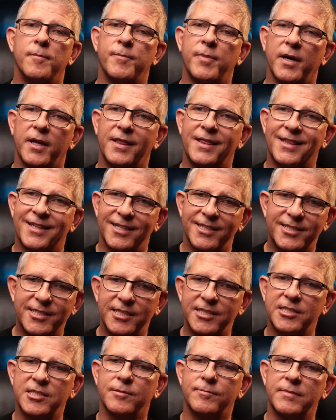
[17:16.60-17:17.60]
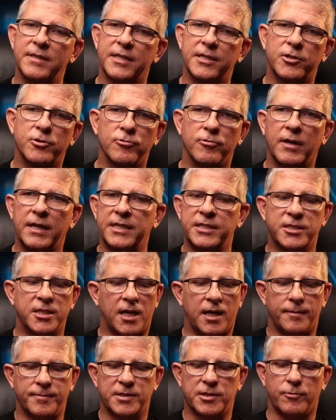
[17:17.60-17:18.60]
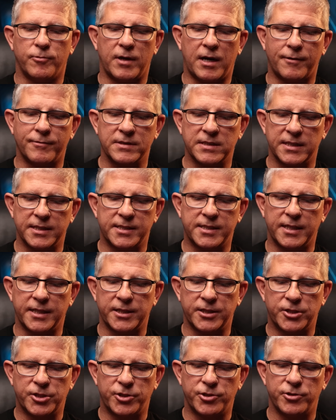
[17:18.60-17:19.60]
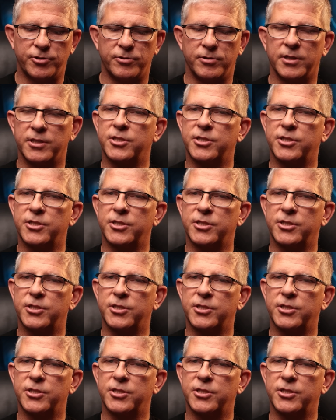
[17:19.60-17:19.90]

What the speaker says: But this system did a great job. So when I was listening to